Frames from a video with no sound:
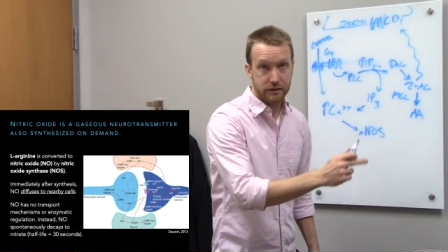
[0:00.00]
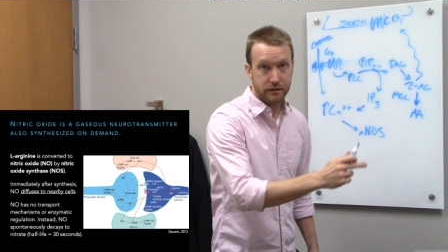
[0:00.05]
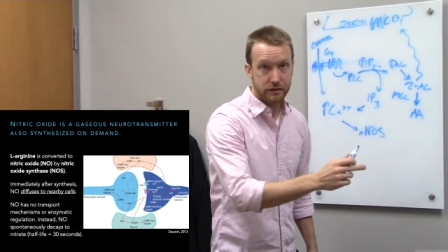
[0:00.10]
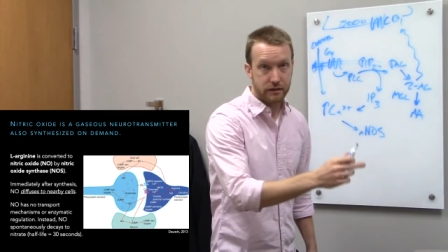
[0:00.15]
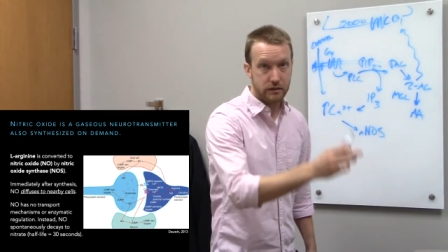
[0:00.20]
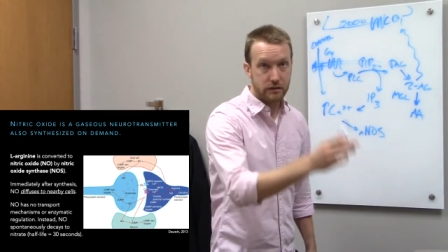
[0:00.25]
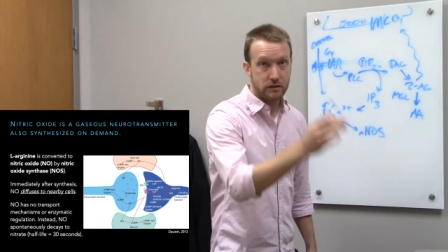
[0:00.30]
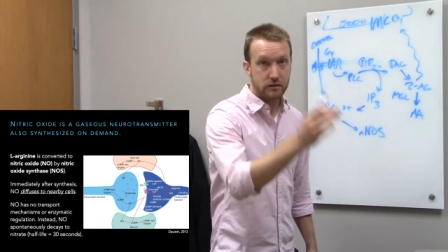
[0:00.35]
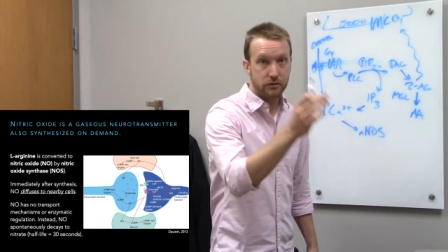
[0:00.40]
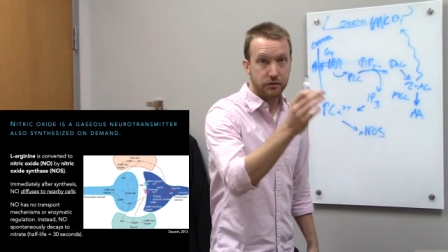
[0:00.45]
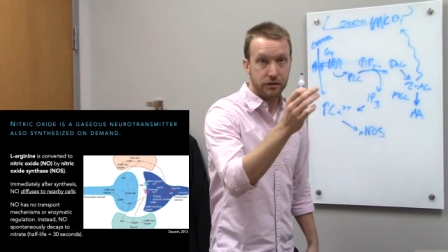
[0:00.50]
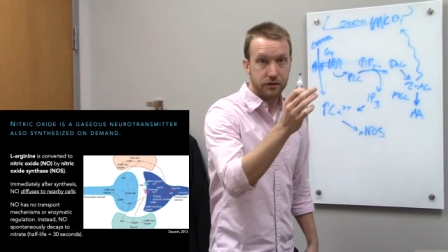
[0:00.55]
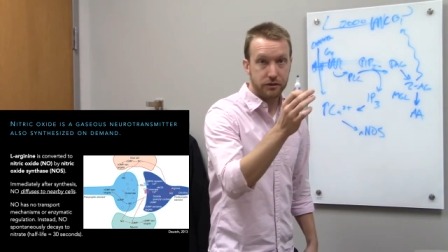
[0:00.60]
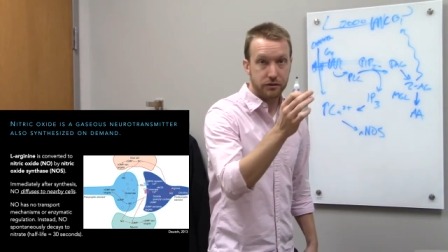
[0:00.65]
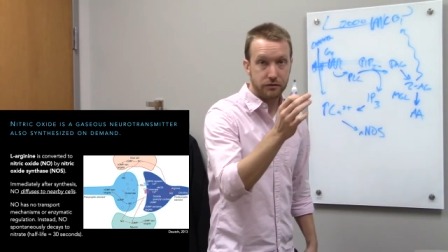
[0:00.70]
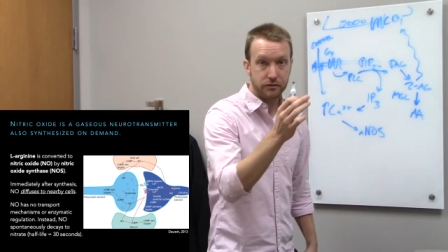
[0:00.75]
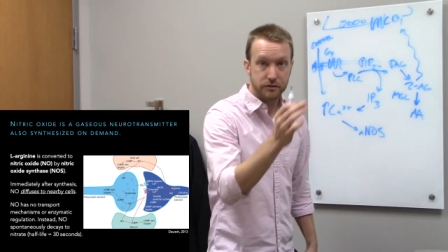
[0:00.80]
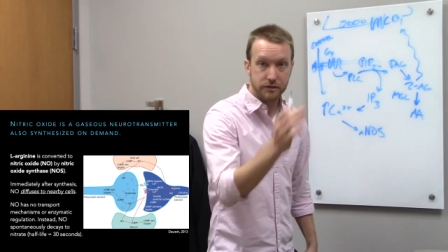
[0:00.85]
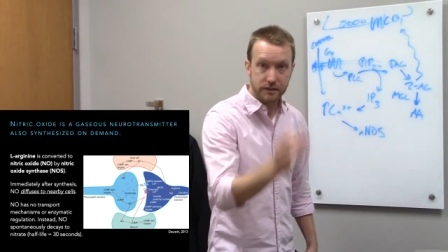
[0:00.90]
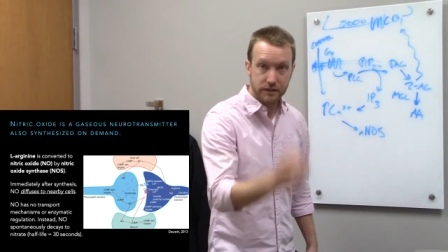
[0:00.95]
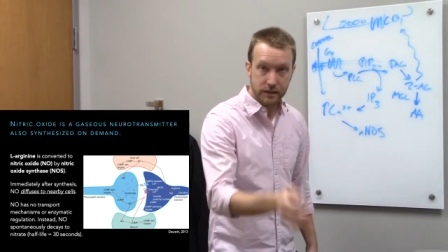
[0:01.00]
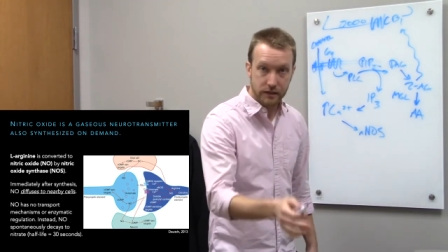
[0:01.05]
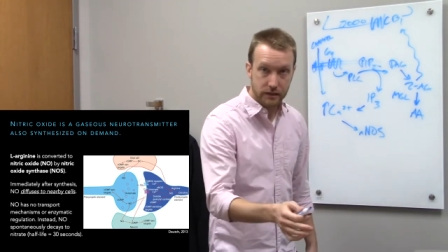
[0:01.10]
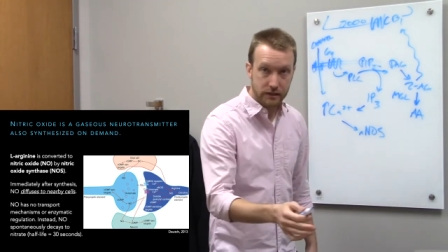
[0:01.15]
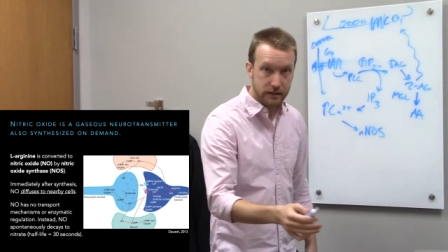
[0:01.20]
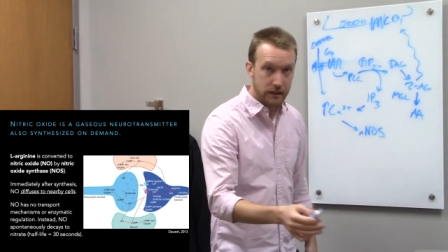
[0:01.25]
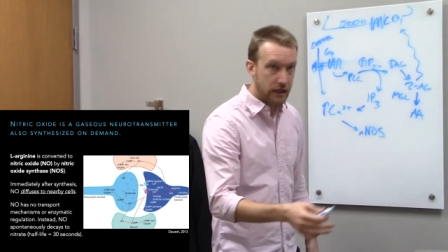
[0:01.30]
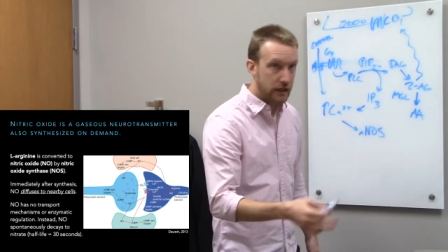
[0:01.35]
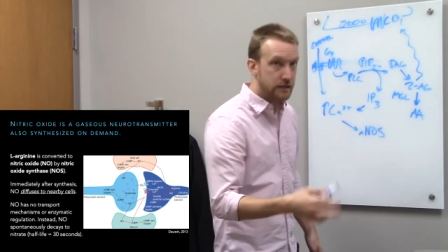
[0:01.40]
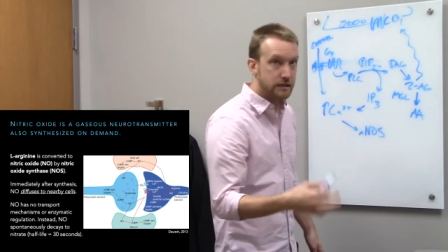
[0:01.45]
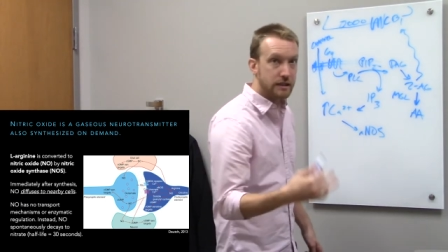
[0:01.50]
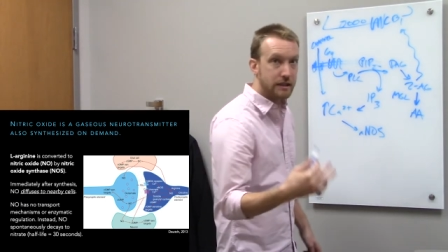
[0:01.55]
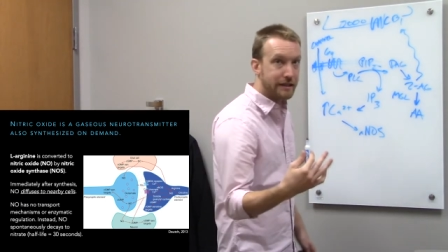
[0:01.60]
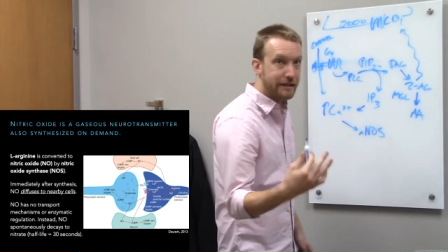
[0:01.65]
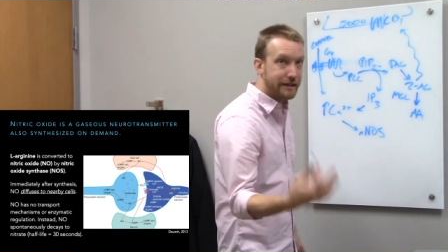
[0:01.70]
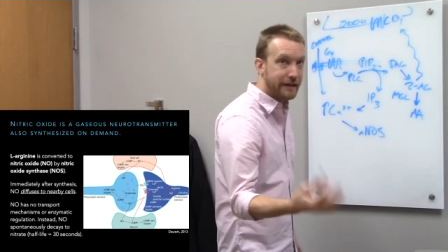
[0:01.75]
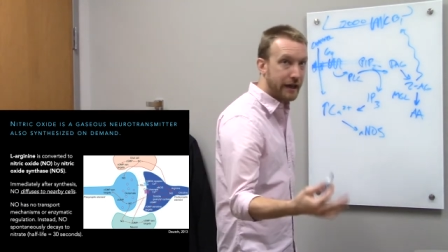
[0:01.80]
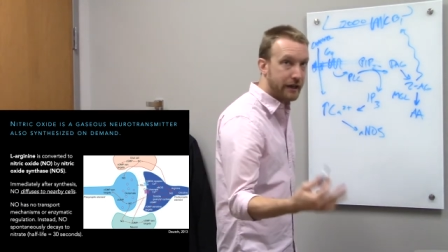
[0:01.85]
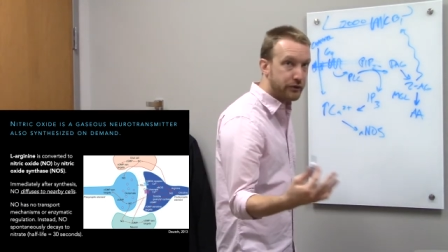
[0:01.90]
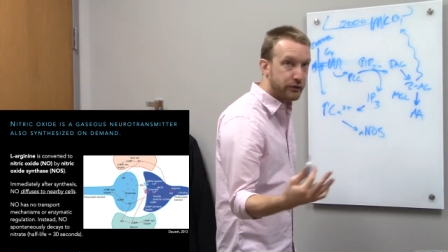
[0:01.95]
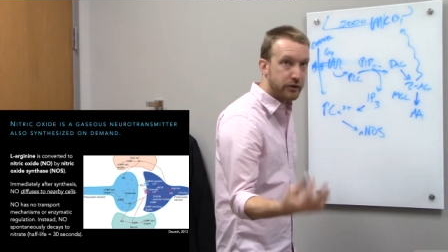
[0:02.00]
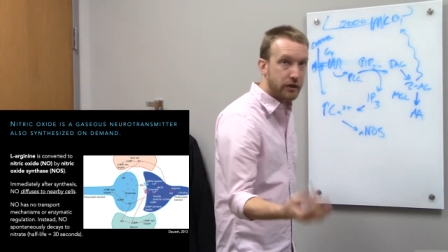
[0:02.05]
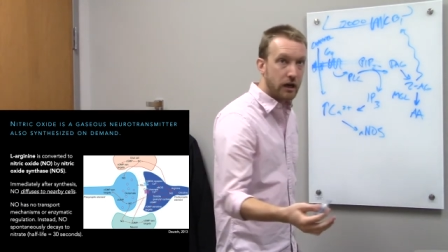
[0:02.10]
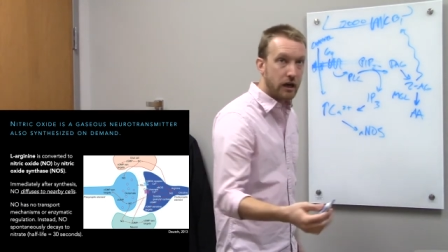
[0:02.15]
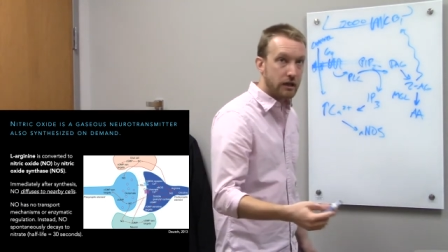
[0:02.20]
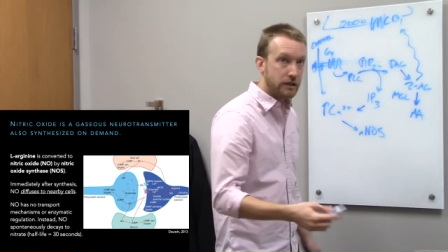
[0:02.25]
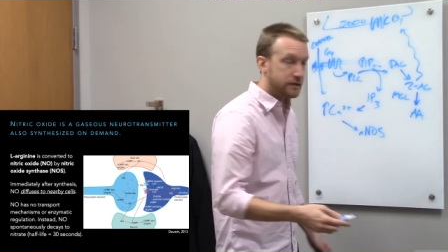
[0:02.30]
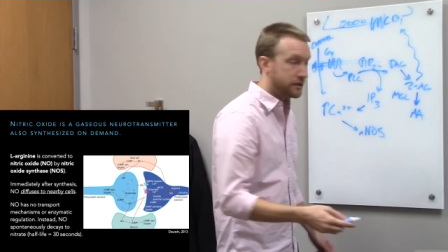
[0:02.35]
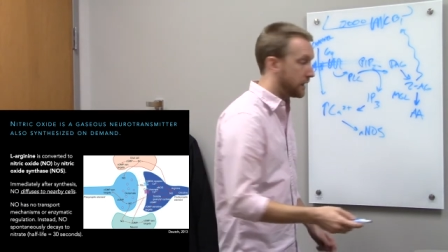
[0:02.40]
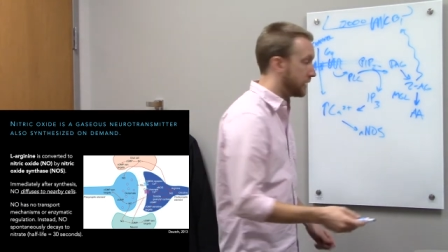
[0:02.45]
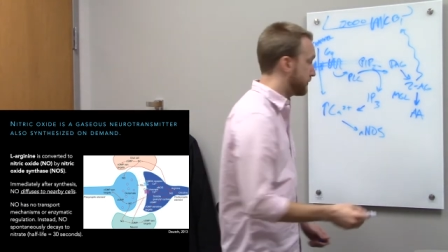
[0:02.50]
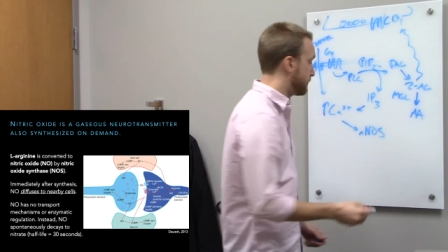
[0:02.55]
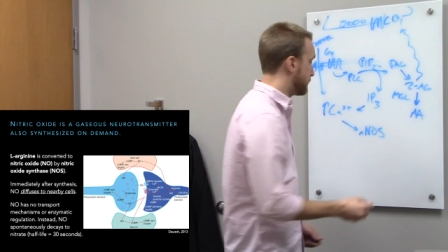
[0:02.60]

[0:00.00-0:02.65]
This is going to synthesize nitric oxide